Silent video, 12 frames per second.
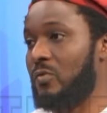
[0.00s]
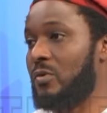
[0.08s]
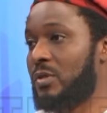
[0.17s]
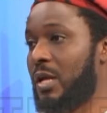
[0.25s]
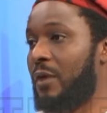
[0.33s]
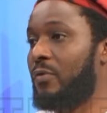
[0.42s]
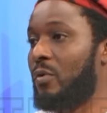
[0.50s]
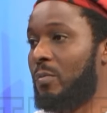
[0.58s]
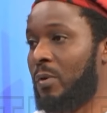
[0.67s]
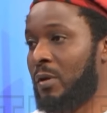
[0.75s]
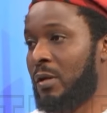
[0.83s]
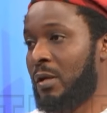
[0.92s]
to Absolutely. Do
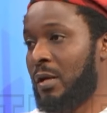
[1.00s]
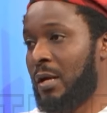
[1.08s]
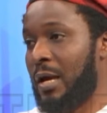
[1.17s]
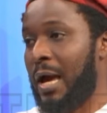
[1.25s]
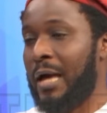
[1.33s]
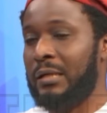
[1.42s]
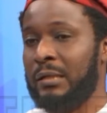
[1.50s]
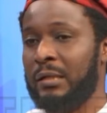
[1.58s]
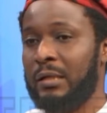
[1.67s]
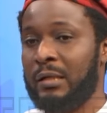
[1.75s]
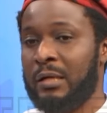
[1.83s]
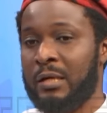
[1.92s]
stand-up. I, mm. I
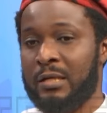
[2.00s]
concur.